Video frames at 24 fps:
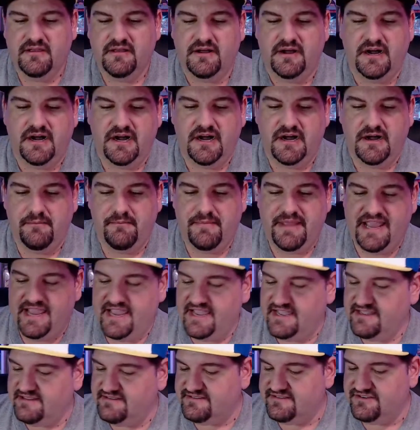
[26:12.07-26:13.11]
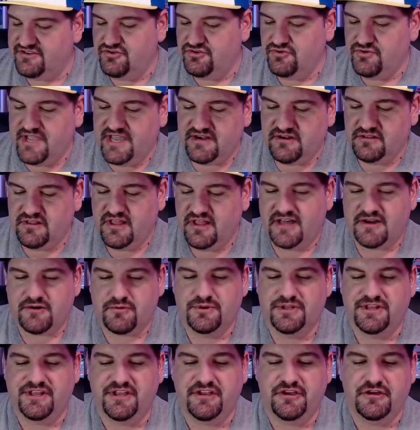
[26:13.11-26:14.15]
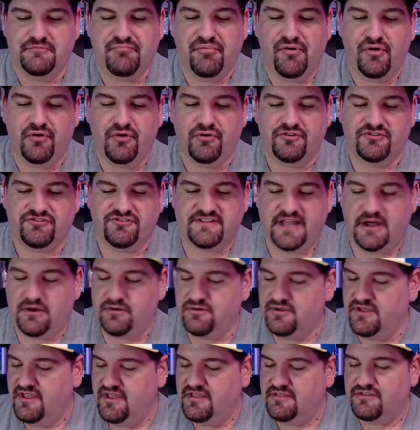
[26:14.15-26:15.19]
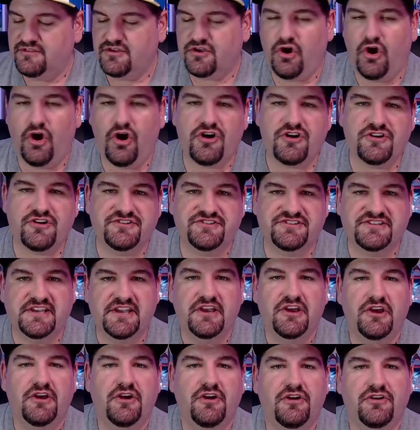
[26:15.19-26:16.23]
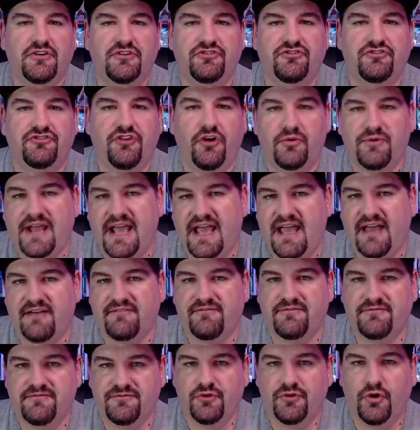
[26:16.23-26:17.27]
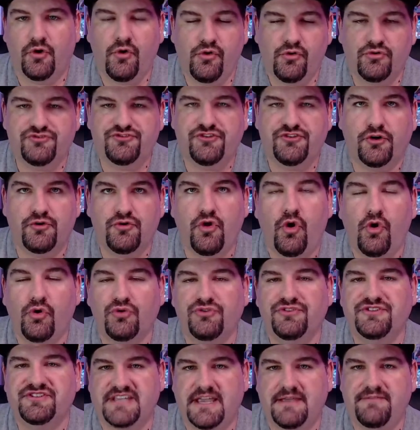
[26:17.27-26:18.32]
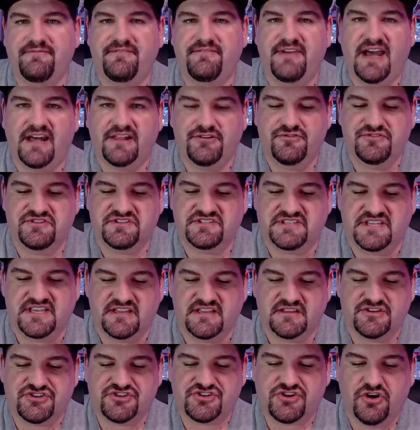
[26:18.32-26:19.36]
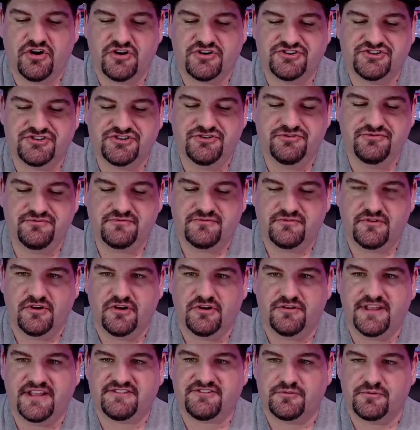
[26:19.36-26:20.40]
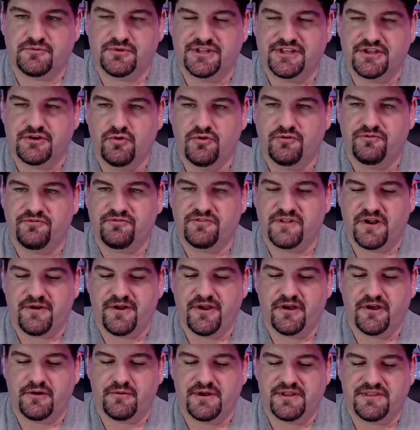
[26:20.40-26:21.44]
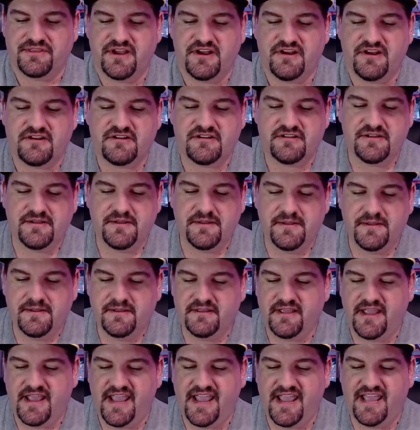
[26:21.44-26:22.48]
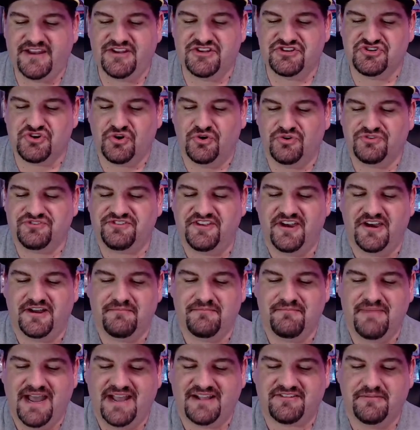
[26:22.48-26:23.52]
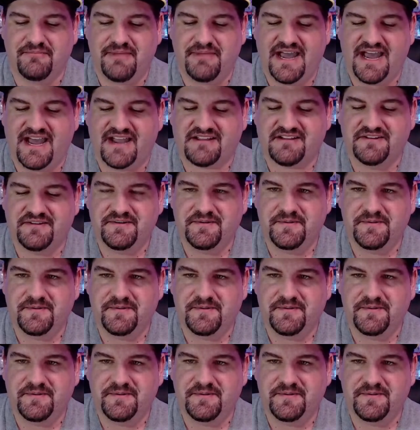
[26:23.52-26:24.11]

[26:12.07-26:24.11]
And you get a lot of really good pulls. Now, the cards don't hold the same value as the English cards do. That's a really cool Flareon right there, and a Jolteon back to back.